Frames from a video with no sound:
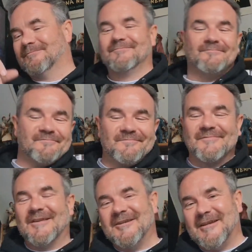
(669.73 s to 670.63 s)
This
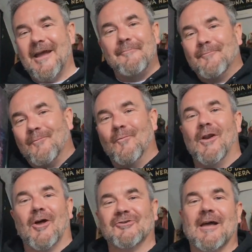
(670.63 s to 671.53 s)
year, we lost
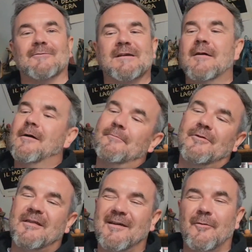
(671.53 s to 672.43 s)
out. But I think we
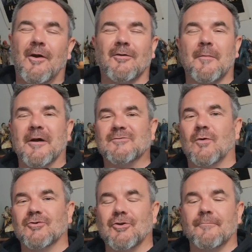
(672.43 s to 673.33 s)
got the best ones done.
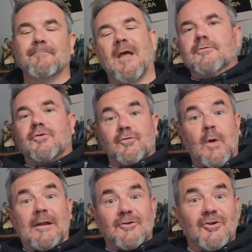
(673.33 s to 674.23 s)
So as
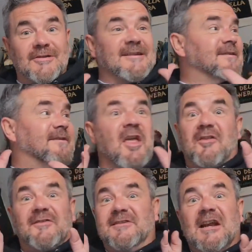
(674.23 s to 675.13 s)
well as all
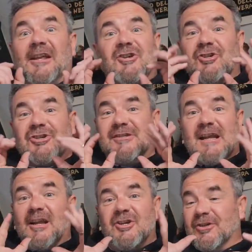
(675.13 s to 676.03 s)
the
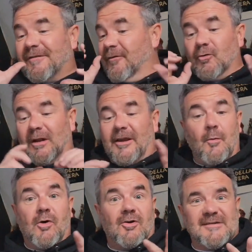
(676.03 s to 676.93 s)
delicious food, like your
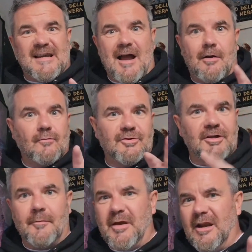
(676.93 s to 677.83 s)
walking tacos and
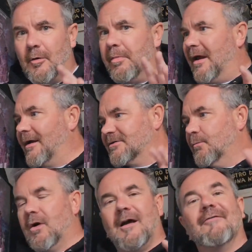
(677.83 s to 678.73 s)
your peanut burgers and
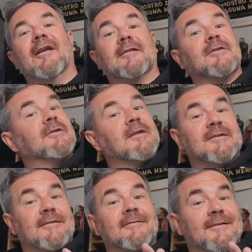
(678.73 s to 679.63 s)
what have you,
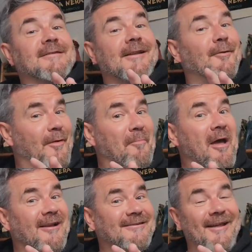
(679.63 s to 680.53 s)
there's a little bit of
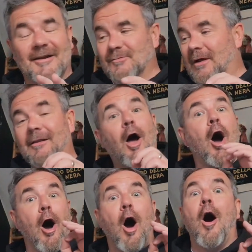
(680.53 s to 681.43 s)
merch there as well.
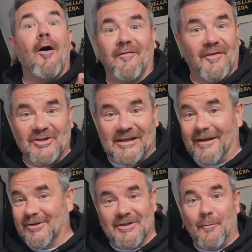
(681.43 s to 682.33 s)
Obviously,
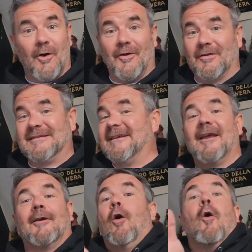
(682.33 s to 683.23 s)
because they want to
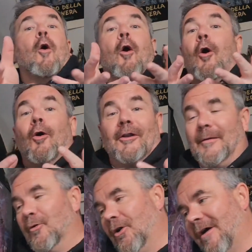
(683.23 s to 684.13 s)
take all your
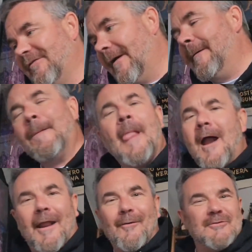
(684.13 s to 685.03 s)
money off you.
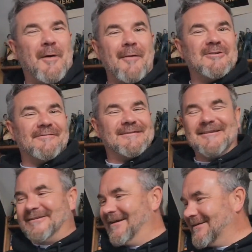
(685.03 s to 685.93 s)
And I always buy myself a
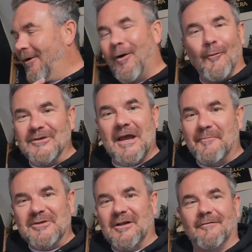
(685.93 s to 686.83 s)
t-shirt, always get
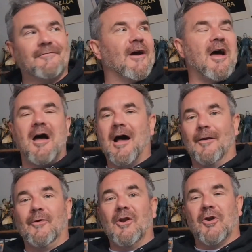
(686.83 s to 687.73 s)
myself a
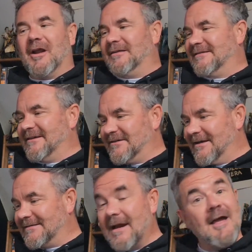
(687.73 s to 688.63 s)
Halloween Horror Nights
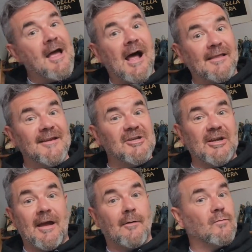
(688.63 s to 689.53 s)
t-shirt, and this
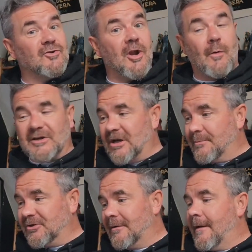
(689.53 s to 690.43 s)
year was no
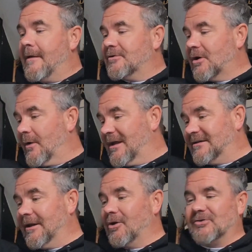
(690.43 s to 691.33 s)
exception. So I
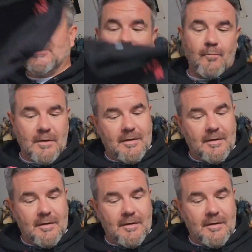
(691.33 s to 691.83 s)
actually got 2.